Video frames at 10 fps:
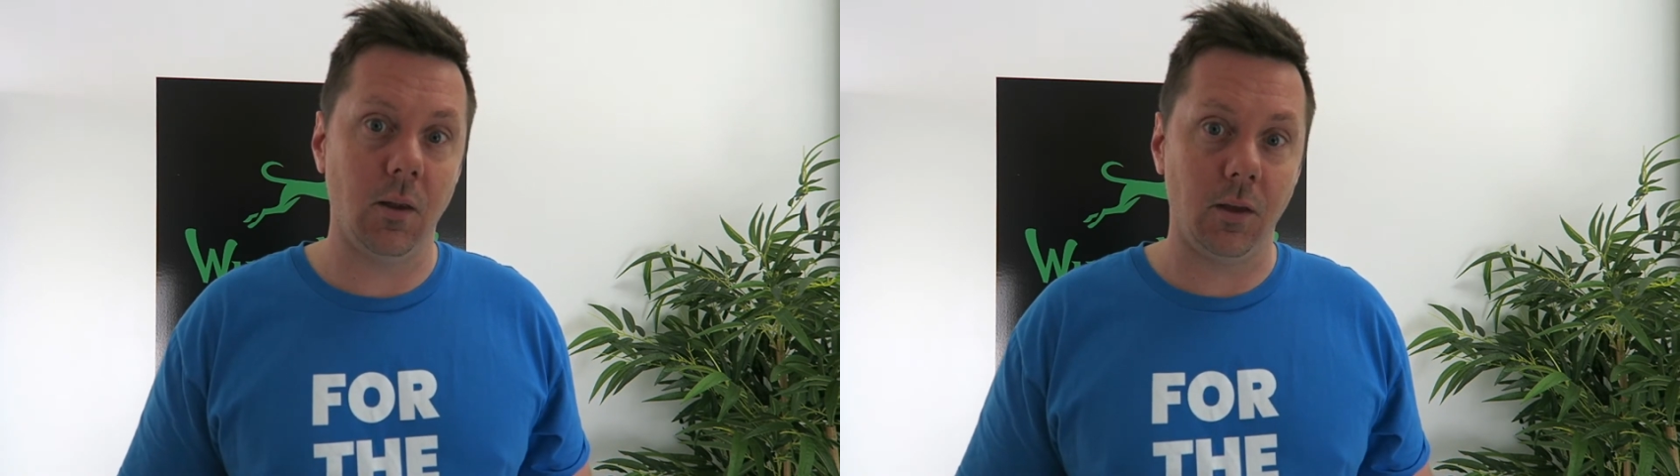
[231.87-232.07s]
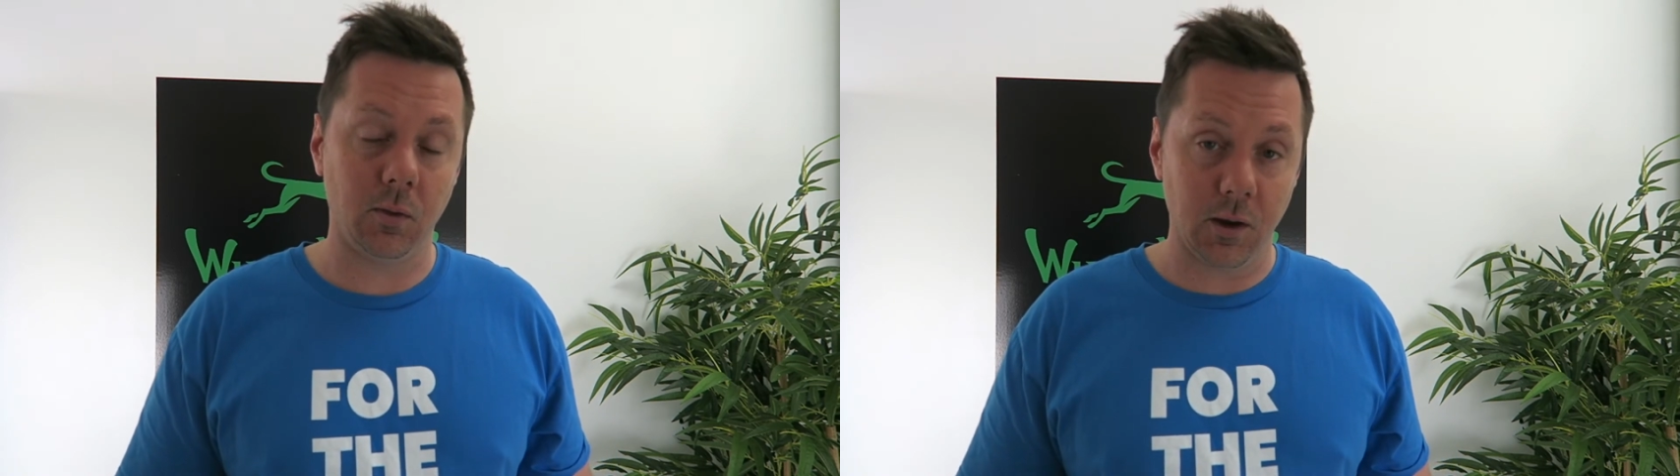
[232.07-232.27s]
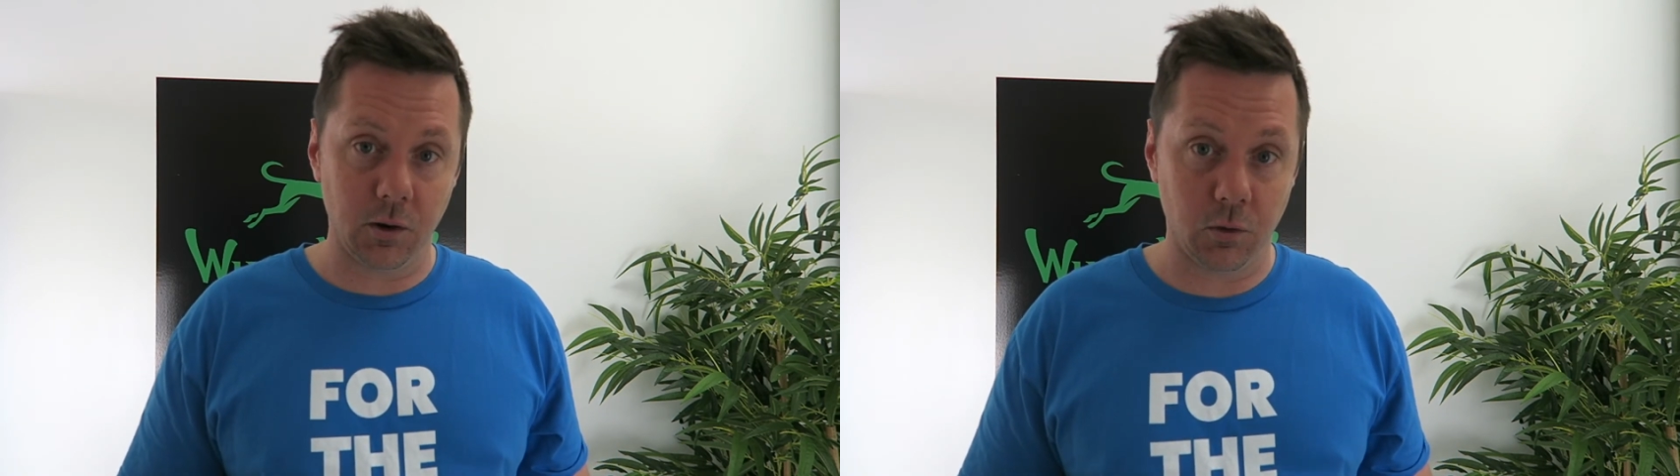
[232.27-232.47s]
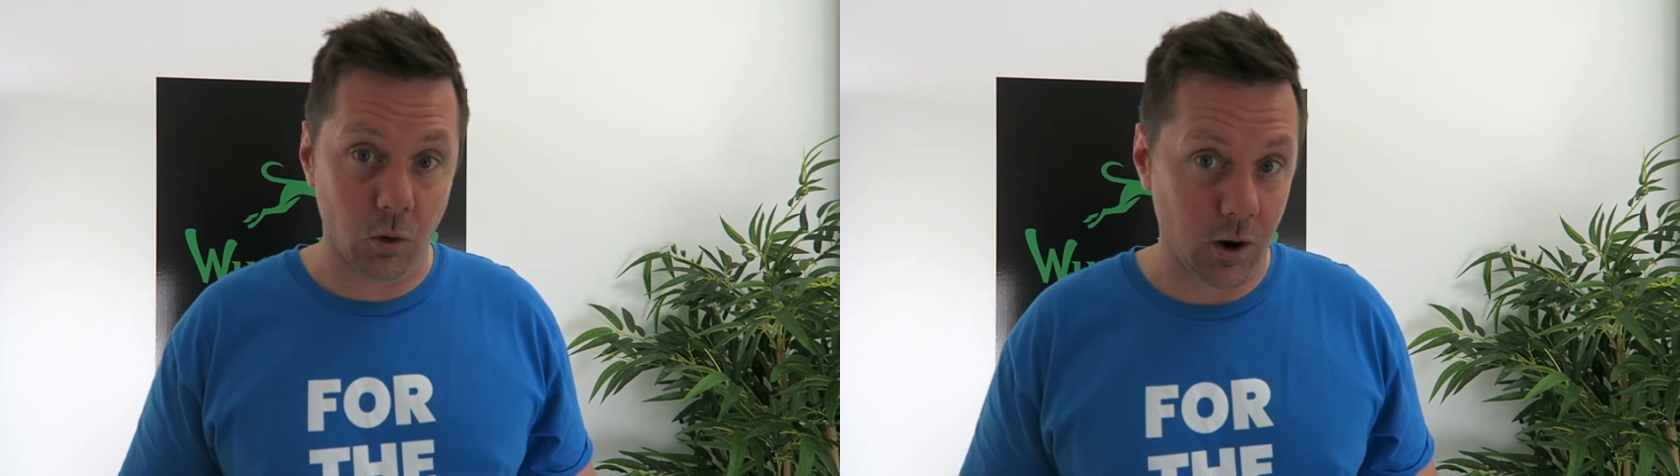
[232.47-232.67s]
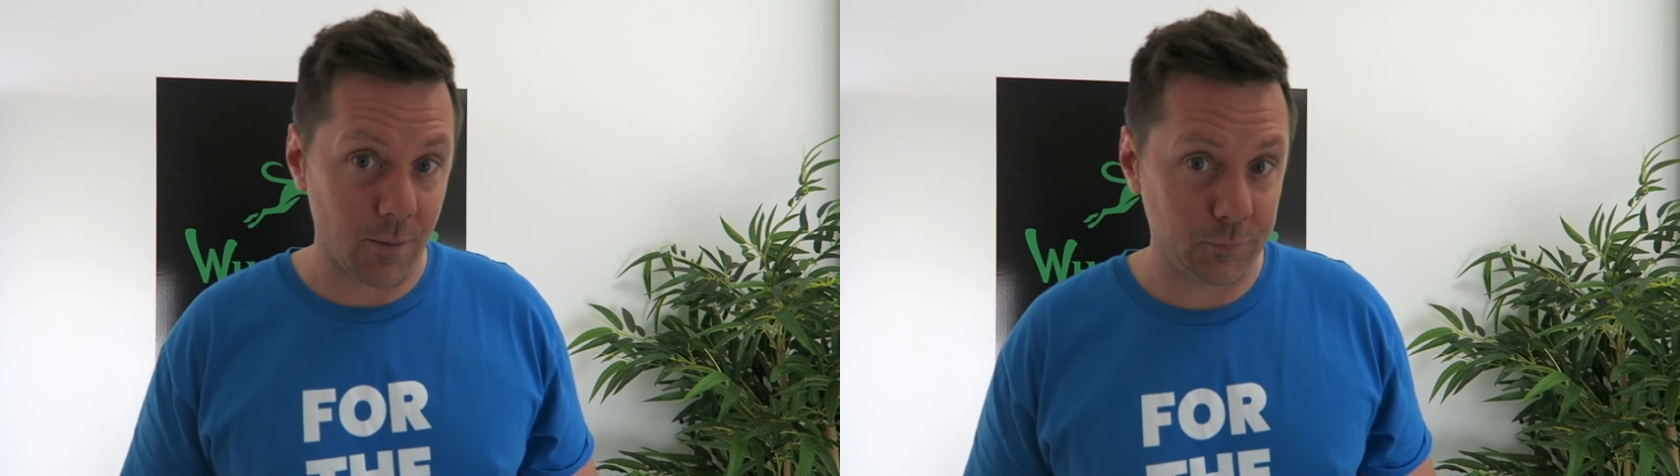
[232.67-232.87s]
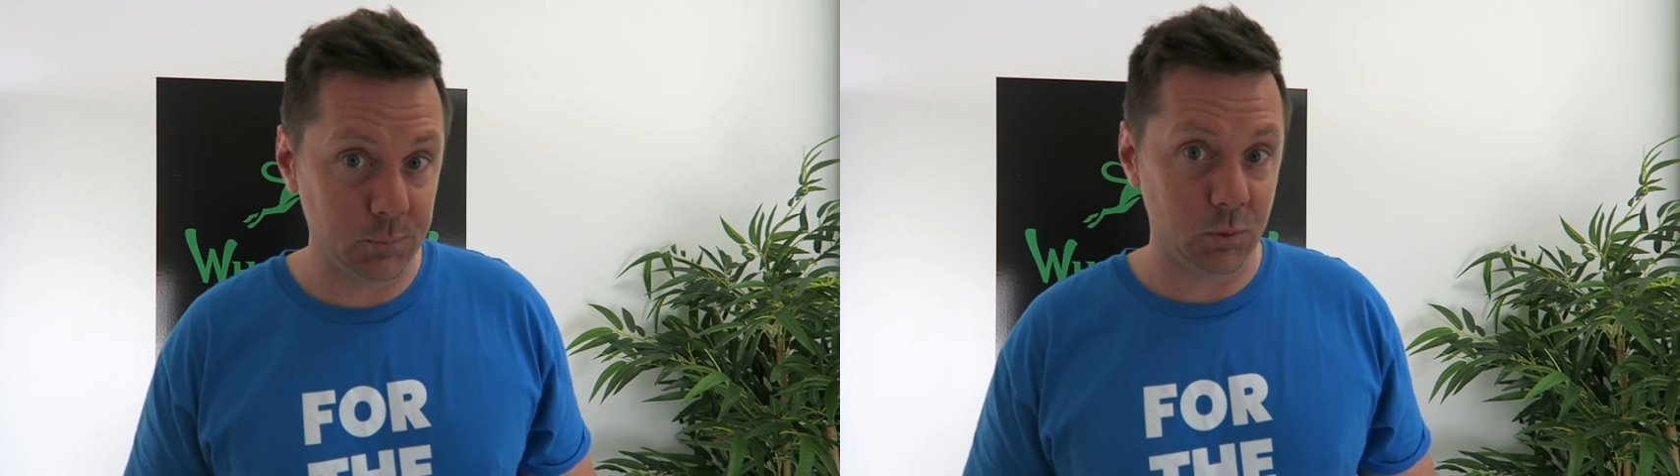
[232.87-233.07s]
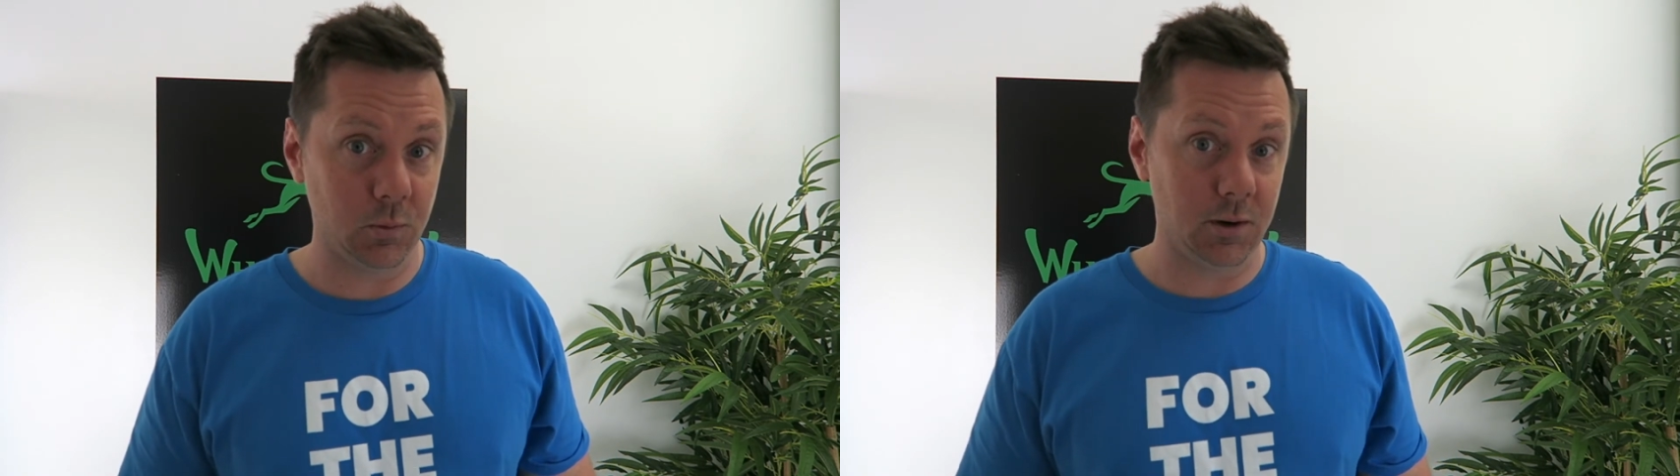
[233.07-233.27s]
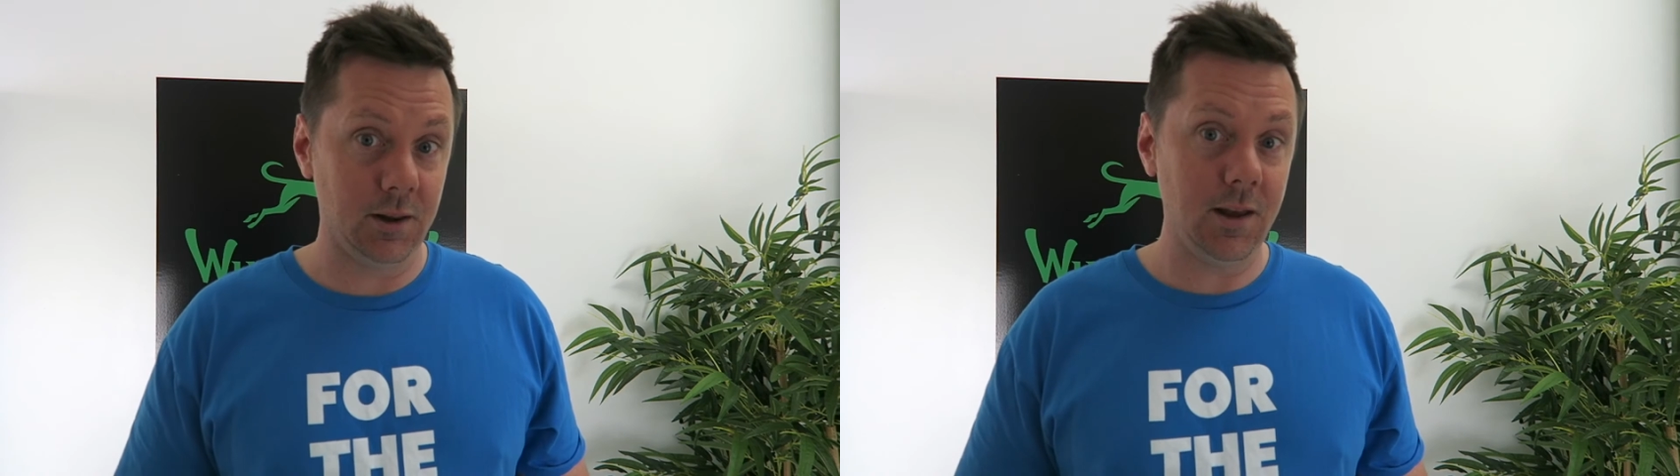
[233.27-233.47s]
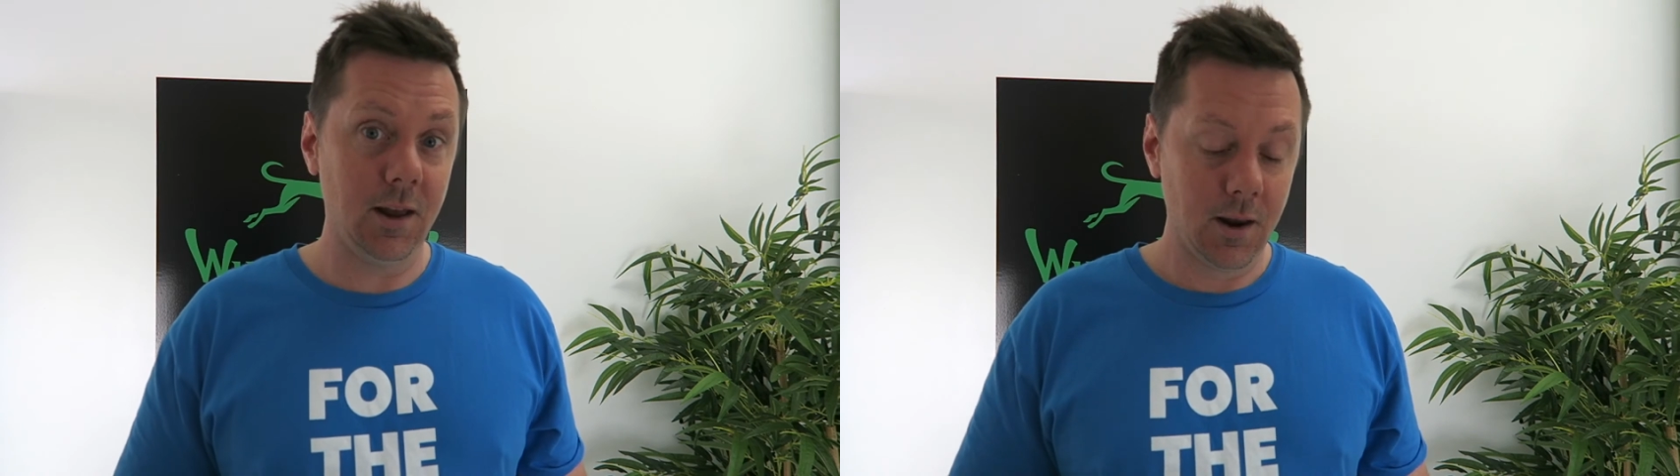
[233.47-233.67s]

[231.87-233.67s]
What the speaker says: as you're comfortable, really.